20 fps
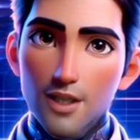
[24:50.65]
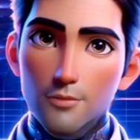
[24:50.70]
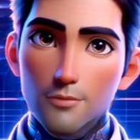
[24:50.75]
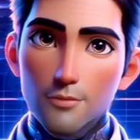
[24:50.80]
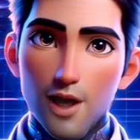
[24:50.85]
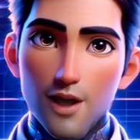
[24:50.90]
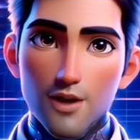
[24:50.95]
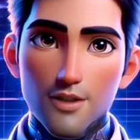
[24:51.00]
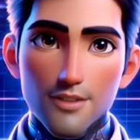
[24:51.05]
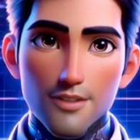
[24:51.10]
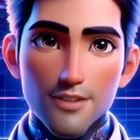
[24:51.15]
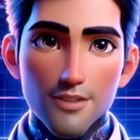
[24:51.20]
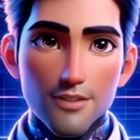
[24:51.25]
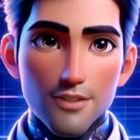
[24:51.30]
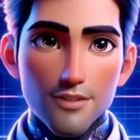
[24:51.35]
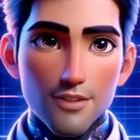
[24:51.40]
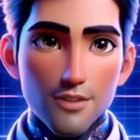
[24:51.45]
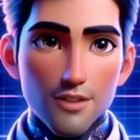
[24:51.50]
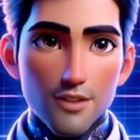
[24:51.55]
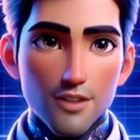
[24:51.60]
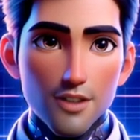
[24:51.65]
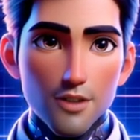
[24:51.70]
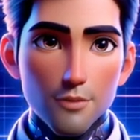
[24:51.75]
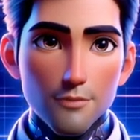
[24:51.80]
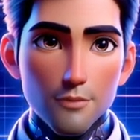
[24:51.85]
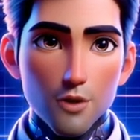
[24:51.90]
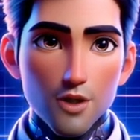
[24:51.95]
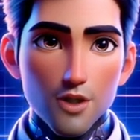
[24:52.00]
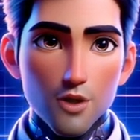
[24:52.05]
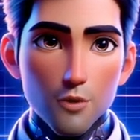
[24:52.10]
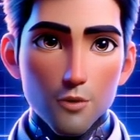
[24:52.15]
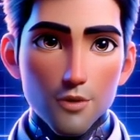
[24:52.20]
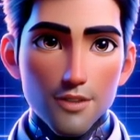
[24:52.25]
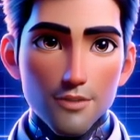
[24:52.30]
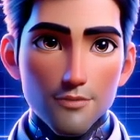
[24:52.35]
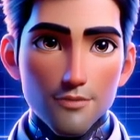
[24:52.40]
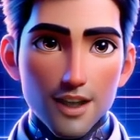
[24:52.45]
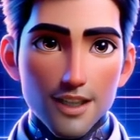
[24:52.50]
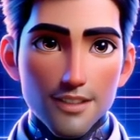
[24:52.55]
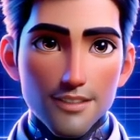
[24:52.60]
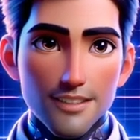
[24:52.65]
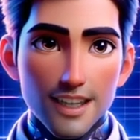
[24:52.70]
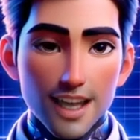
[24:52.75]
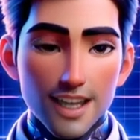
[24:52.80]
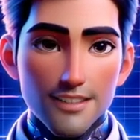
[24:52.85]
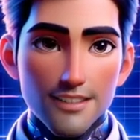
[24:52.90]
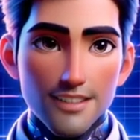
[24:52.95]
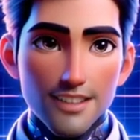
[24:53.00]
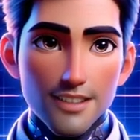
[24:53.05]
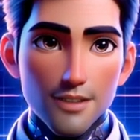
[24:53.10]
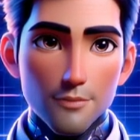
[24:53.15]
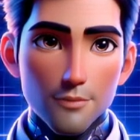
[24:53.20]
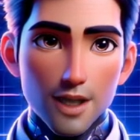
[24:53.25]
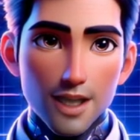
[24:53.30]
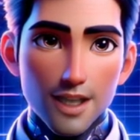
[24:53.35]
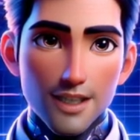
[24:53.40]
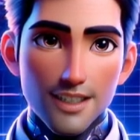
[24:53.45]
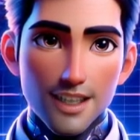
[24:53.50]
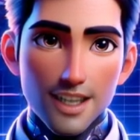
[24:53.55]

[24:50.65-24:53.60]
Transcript: which, by the way, is like a time management system.